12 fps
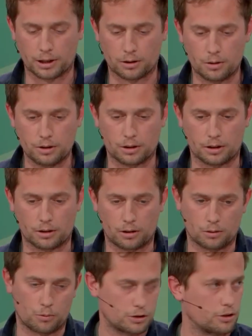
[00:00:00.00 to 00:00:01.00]
and coconut
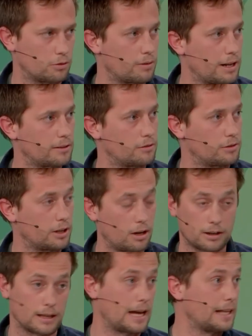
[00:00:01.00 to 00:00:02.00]
oil, which is relatively
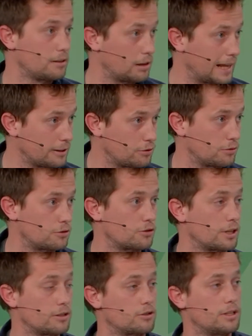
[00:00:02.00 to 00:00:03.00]
high, and the land use
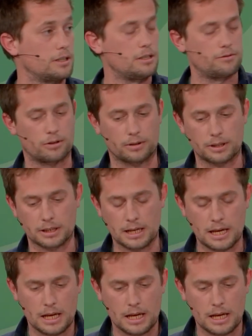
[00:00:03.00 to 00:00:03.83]
change they need for it.